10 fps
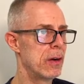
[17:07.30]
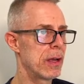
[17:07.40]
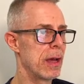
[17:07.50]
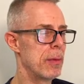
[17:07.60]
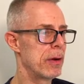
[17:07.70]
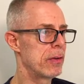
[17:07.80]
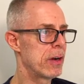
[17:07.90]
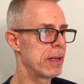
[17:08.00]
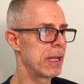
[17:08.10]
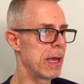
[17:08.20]
Okay, I better
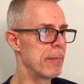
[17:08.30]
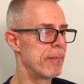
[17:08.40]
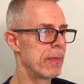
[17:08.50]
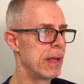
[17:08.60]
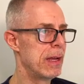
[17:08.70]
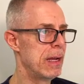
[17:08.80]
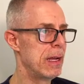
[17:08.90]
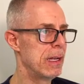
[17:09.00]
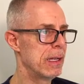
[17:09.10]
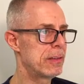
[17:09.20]
start the game.
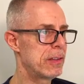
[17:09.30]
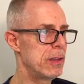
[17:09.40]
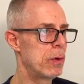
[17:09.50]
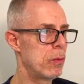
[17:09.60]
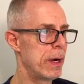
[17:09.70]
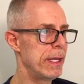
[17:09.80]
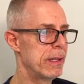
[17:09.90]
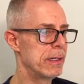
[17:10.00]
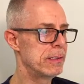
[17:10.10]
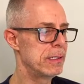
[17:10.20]
Let's see what white
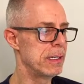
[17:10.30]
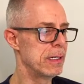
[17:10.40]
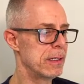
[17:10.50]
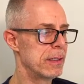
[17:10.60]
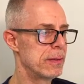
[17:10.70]
does here.